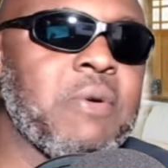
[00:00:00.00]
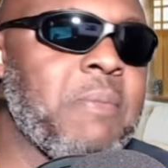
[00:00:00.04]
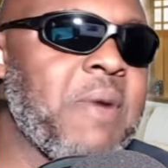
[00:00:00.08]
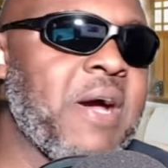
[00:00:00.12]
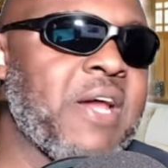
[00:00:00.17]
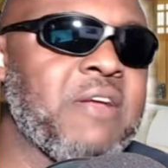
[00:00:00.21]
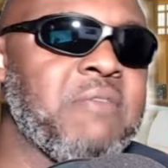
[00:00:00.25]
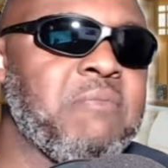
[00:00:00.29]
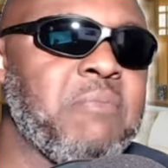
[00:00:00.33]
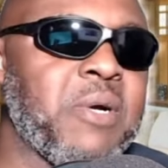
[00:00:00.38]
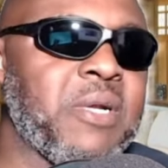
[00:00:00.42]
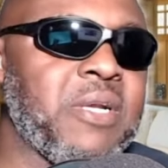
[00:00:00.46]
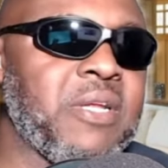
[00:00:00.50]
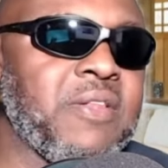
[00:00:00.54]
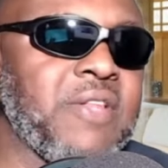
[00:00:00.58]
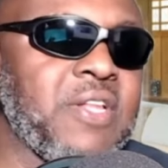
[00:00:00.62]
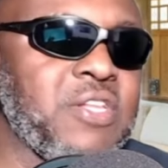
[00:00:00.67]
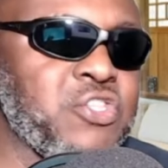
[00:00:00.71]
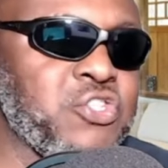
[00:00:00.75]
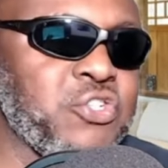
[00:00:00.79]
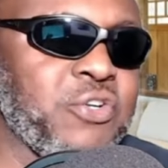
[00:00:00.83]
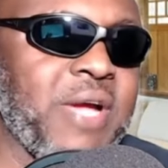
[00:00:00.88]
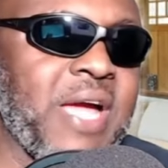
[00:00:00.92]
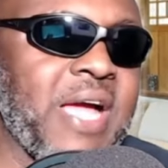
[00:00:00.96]
amount of money
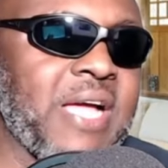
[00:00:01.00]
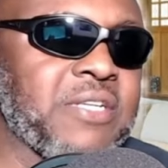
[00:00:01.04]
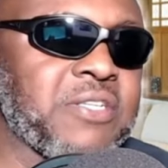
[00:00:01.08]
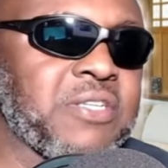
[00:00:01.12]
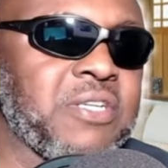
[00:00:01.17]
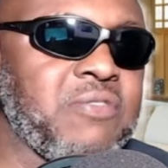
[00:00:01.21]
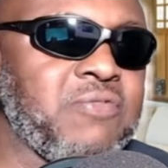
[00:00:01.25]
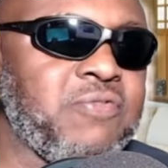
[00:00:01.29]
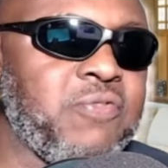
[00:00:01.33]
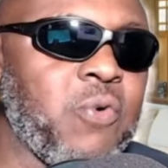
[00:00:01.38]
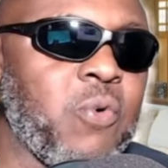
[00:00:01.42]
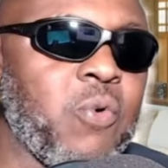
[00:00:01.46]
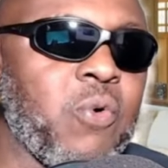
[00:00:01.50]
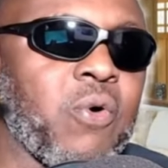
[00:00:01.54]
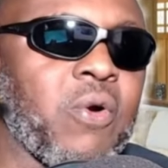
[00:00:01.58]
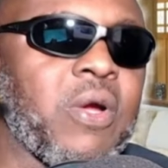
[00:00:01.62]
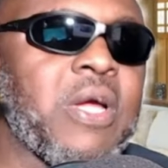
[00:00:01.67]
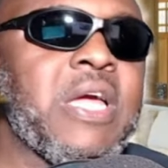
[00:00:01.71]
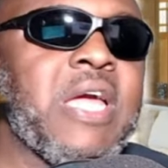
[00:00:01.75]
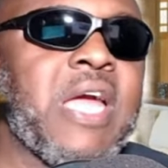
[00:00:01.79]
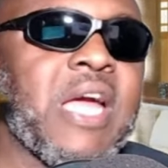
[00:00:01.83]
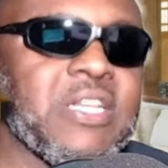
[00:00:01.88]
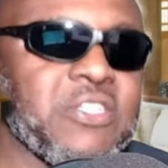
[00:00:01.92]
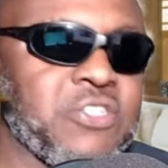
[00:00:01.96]
that you're asking for
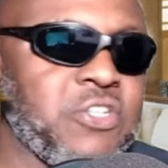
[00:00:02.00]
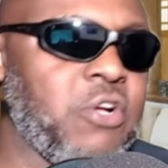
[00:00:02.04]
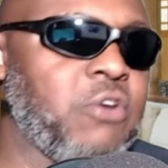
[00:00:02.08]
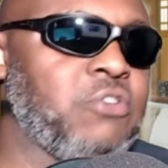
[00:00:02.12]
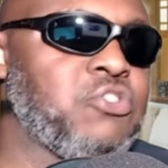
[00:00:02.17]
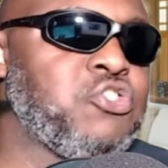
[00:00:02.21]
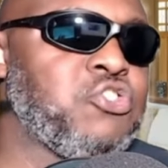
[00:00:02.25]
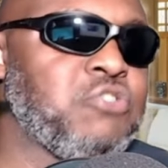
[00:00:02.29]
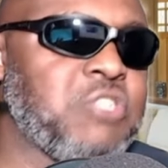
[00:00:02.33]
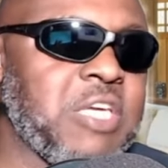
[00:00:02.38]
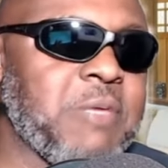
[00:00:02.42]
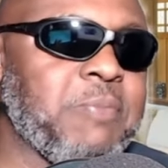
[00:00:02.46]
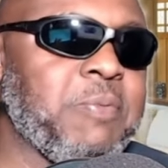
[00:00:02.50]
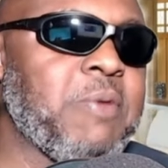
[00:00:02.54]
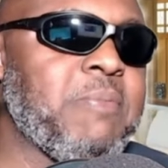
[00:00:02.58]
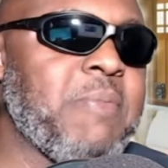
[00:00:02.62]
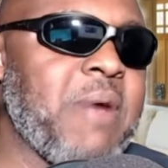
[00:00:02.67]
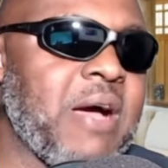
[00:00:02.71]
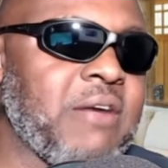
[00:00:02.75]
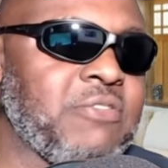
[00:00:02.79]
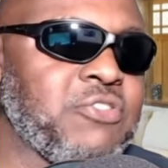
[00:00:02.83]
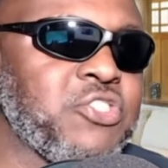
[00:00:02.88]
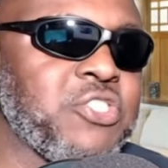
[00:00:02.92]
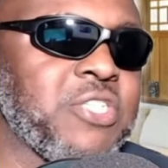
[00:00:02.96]
as long as you keep your
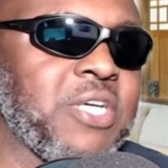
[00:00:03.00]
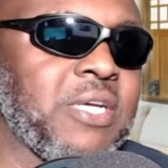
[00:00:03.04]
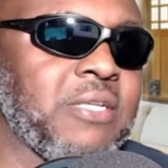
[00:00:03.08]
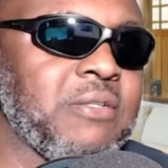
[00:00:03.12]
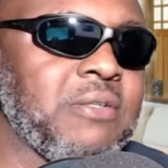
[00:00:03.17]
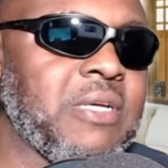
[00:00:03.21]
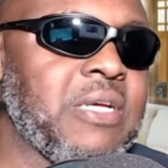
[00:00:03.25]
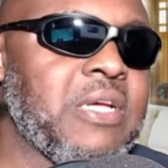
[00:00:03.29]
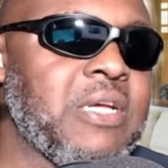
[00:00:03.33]
mouth shut.